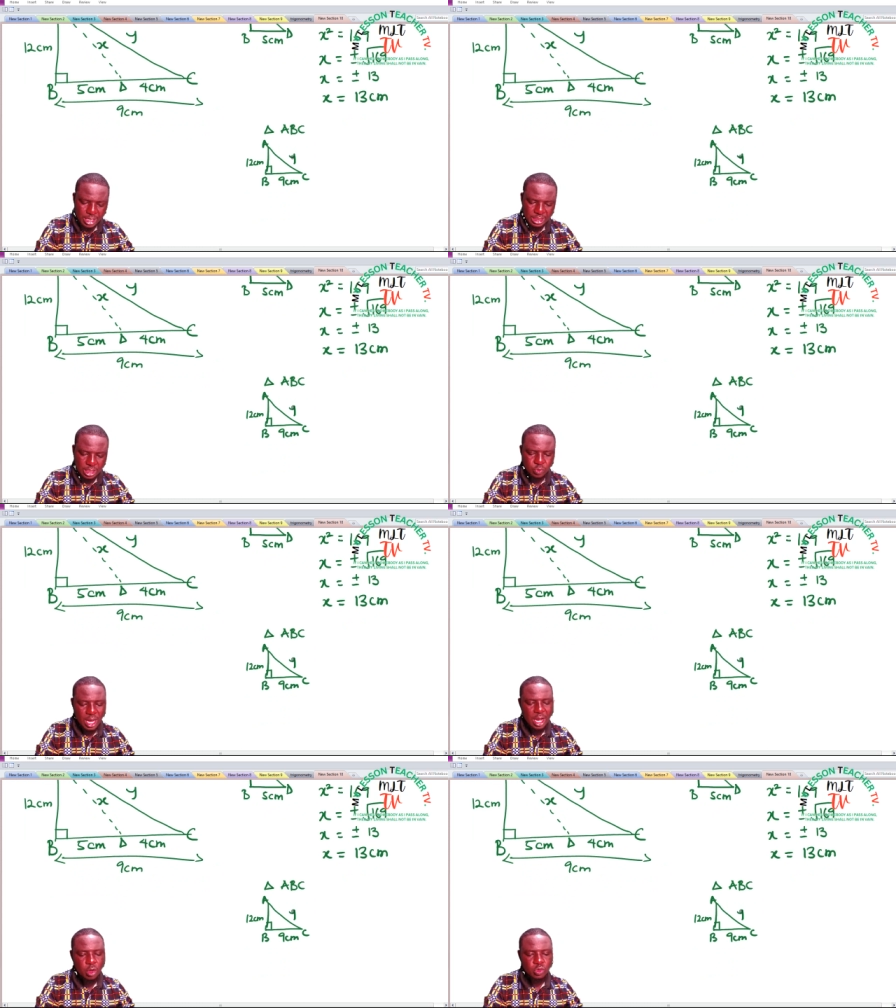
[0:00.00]
In this
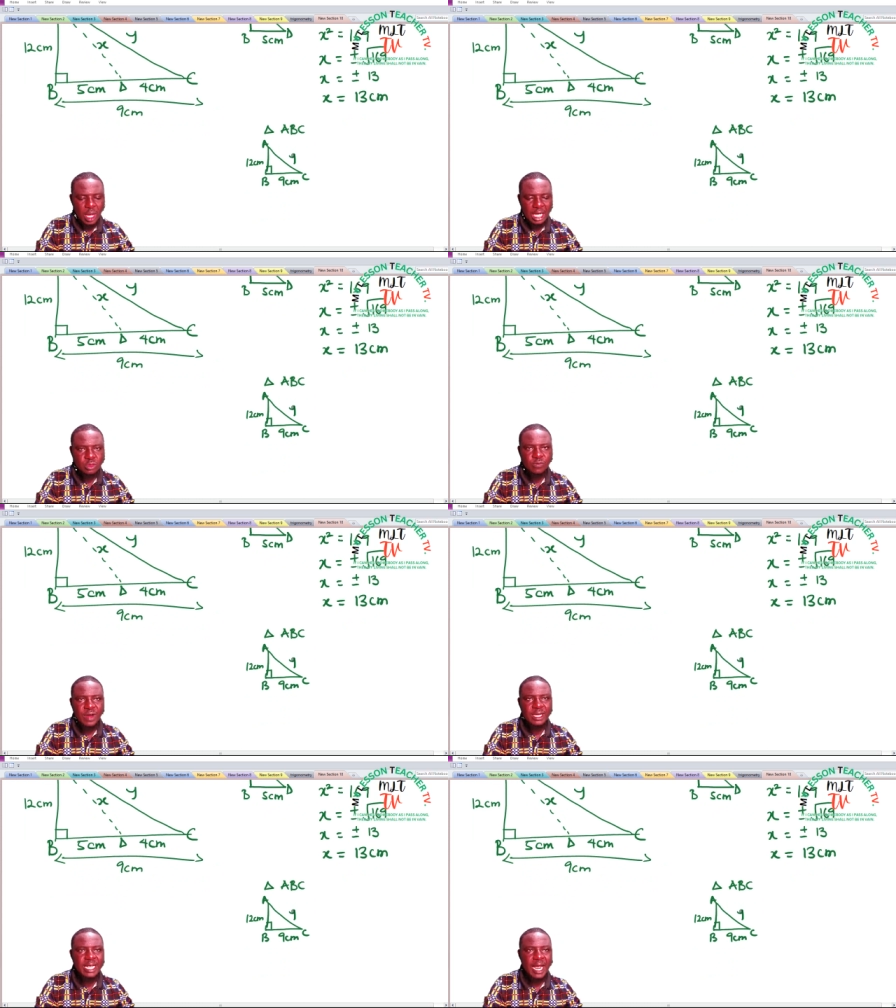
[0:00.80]
case, we are also asked
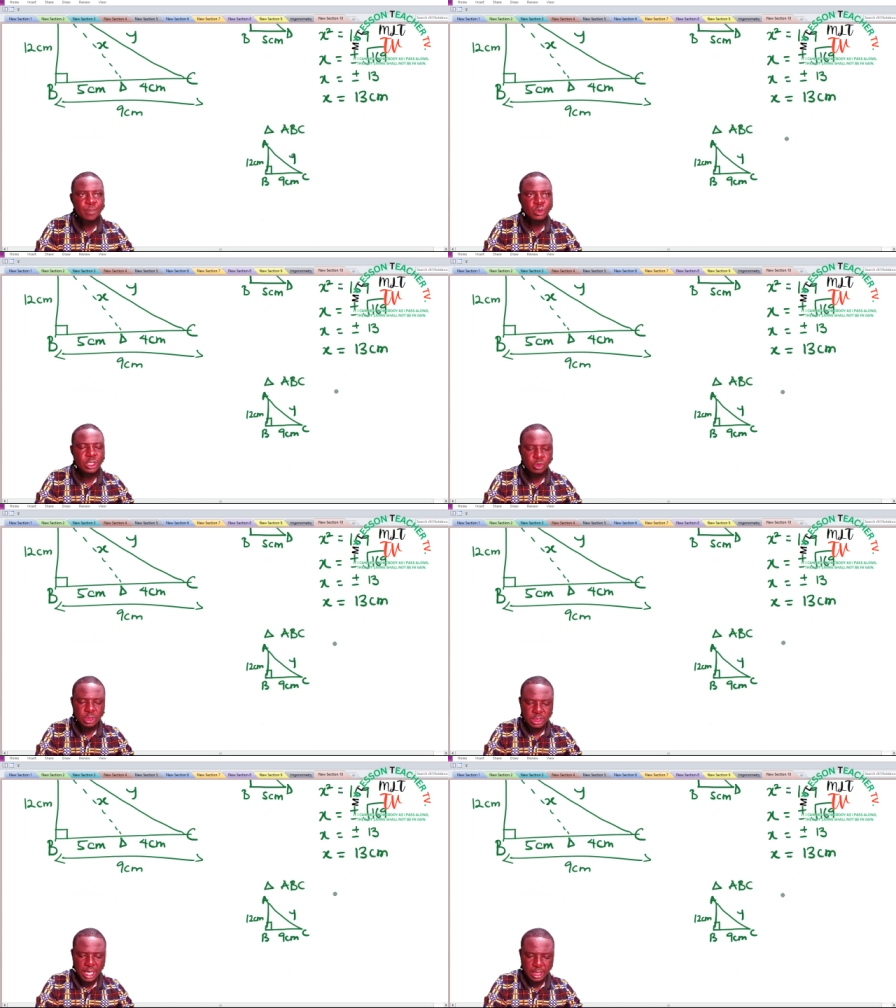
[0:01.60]
to find the
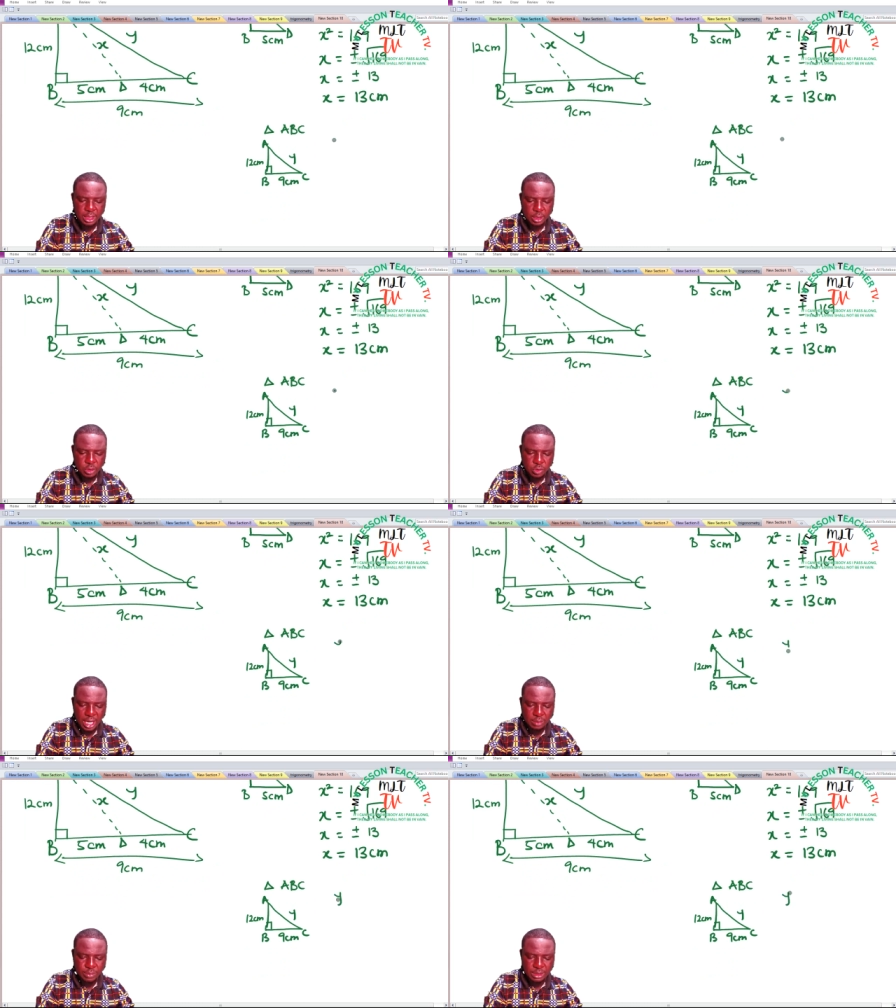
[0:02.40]
hypotenuse side.
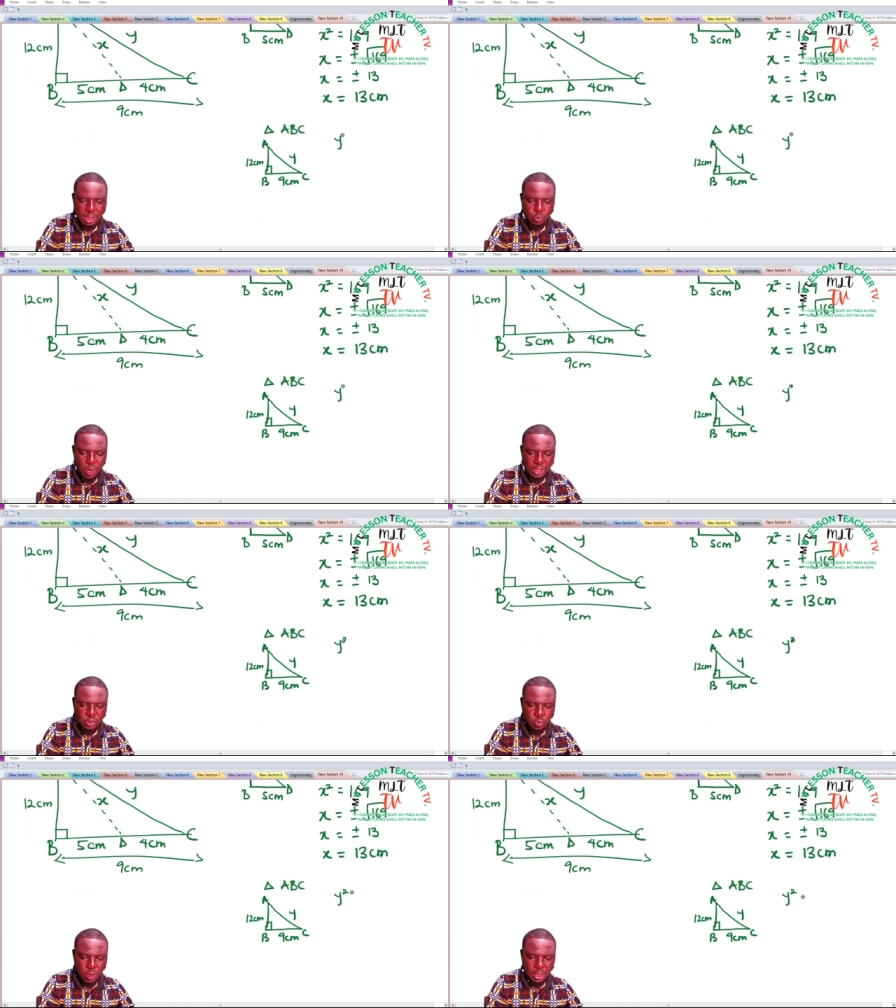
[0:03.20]
So that means that
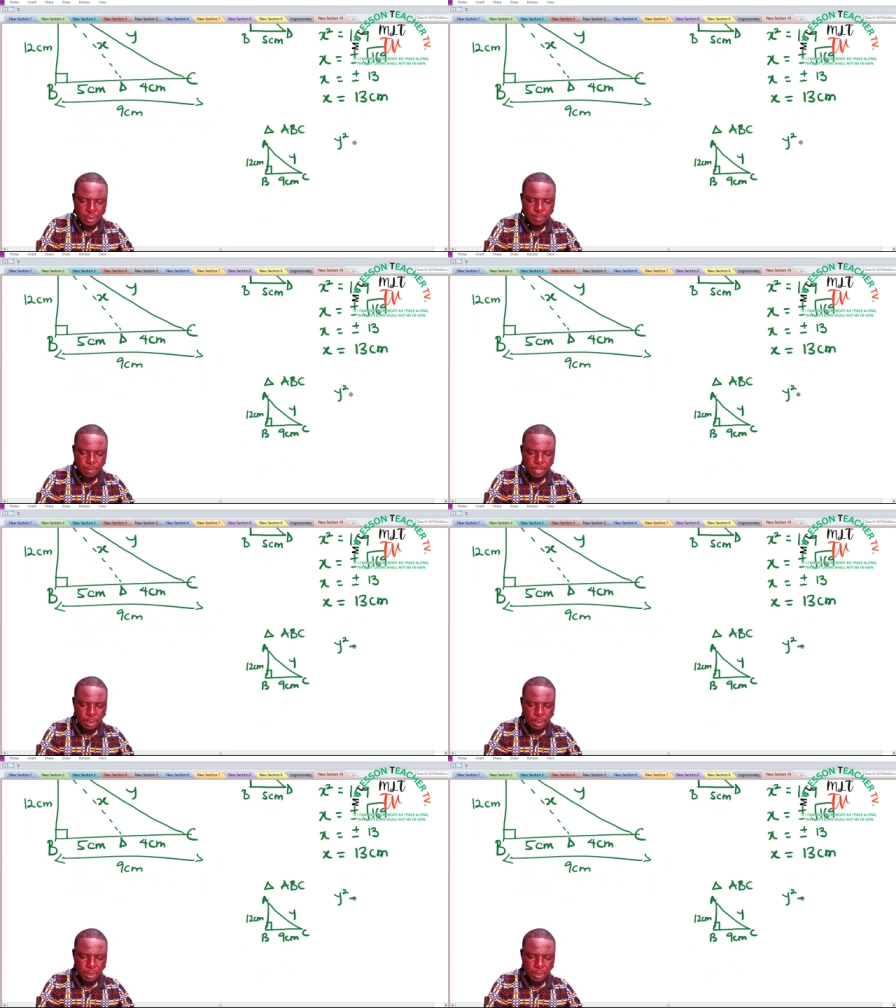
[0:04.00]
Y squared